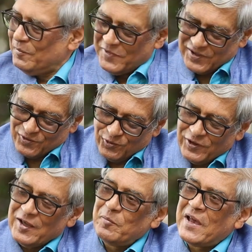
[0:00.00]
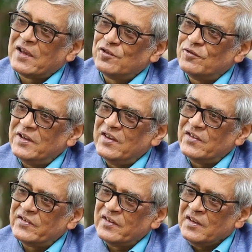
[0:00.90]
But going back to
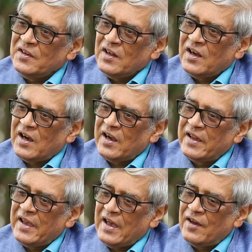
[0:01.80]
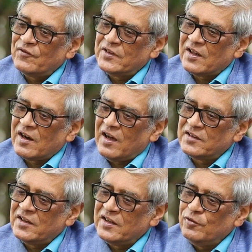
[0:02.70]
this, I have the
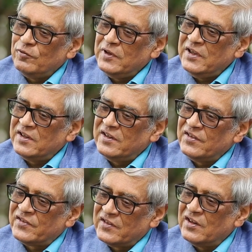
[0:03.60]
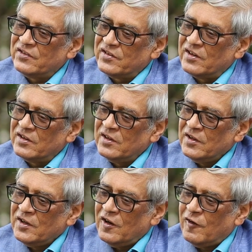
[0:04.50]
rather unique distinction
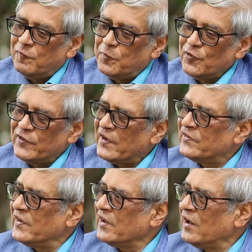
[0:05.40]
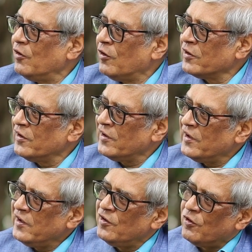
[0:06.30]
of possessing an
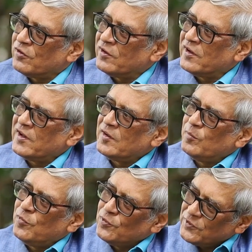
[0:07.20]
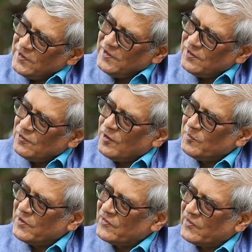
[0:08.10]
honorary doctorate both in
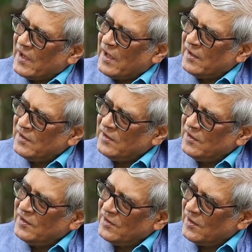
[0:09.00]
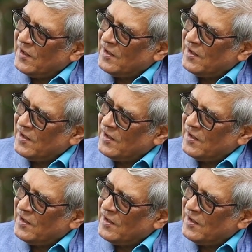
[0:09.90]
economics and in